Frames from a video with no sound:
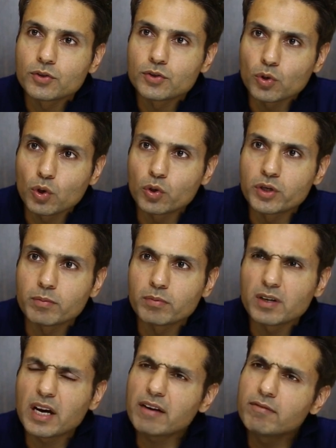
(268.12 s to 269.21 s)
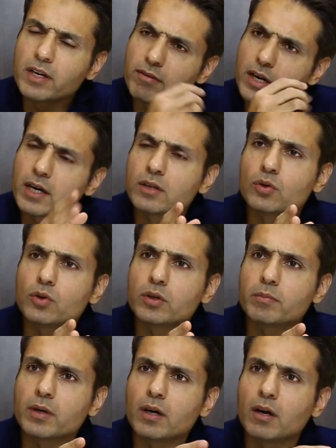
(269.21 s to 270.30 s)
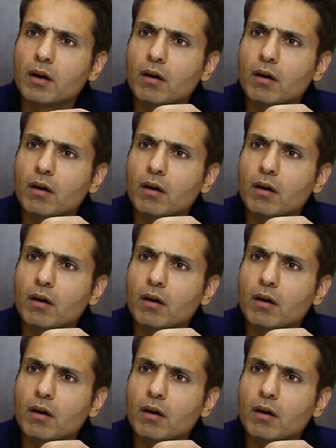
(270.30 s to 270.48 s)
Solo trip? I have never had a solo trip here.